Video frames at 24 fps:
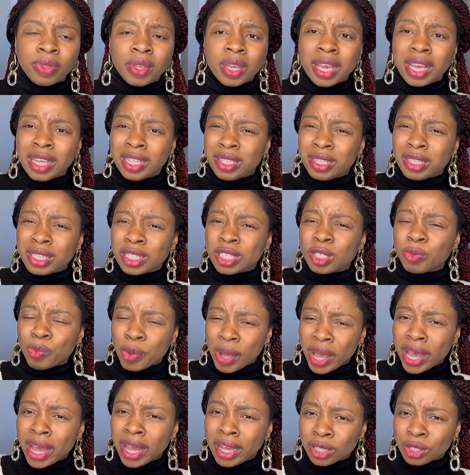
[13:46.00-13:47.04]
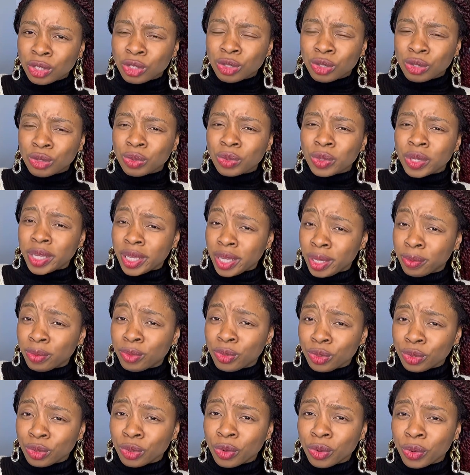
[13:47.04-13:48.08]
it inspires you it keeps
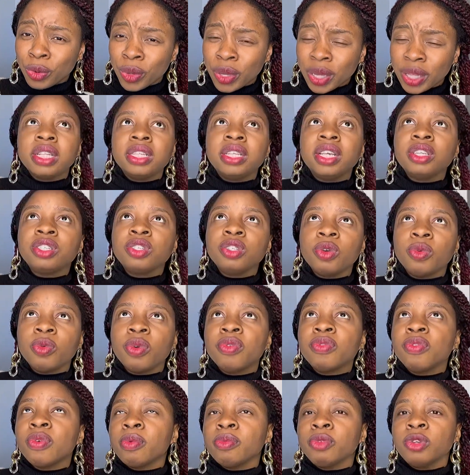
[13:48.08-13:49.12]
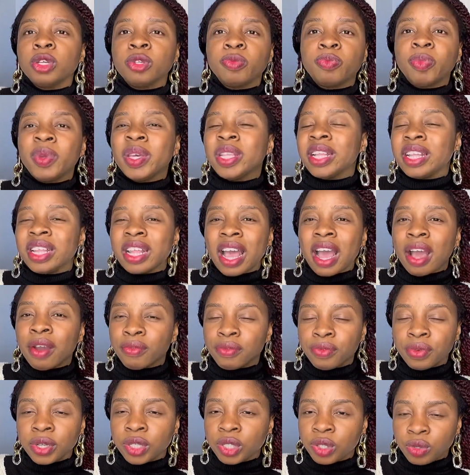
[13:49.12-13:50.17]
you going it takes you away from just being an
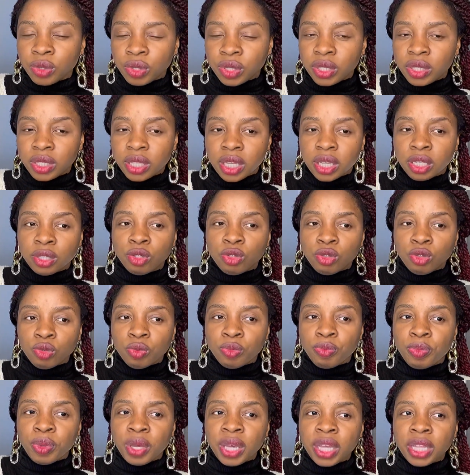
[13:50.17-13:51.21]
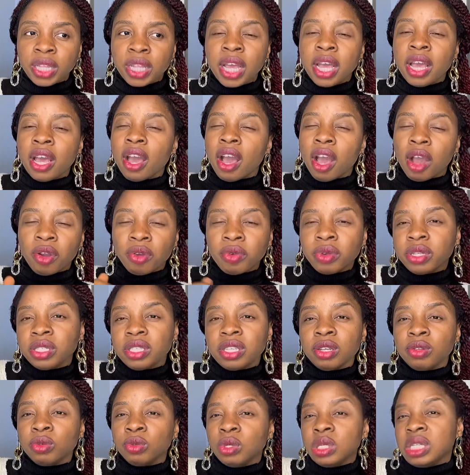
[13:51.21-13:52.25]
average christian to being a
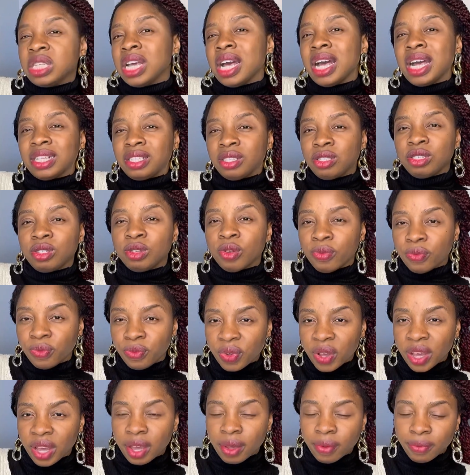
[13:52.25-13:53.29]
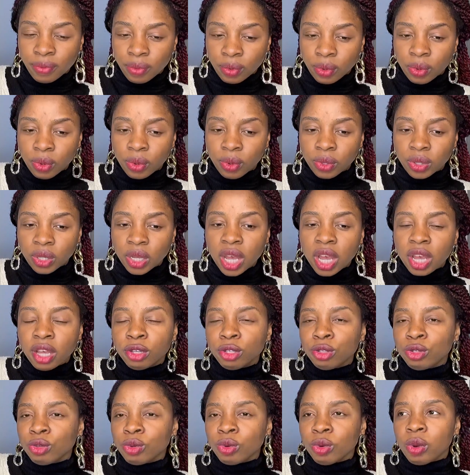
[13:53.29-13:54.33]
christian whose heart is on fire for god
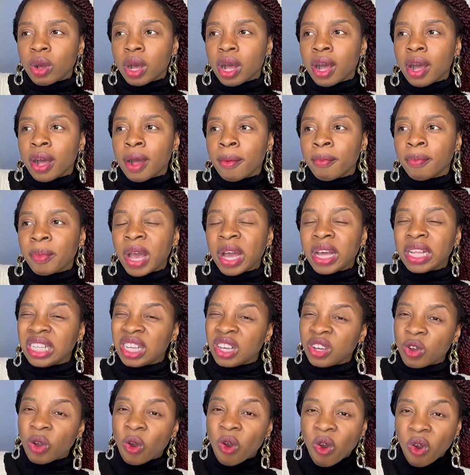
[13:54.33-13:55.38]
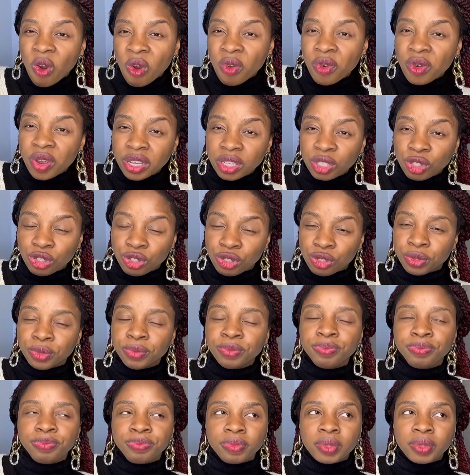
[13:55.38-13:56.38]
so um i'd encourage you